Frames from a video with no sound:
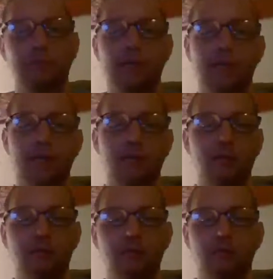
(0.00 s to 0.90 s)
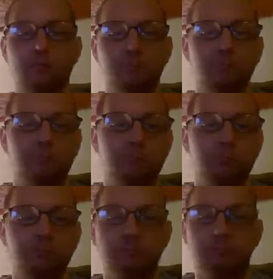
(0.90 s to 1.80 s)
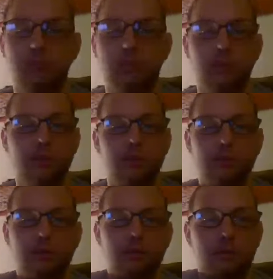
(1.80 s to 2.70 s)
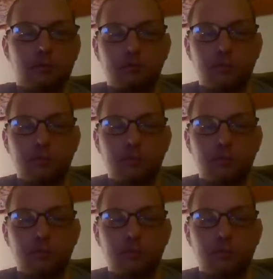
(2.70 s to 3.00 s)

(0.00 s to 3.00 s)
fan since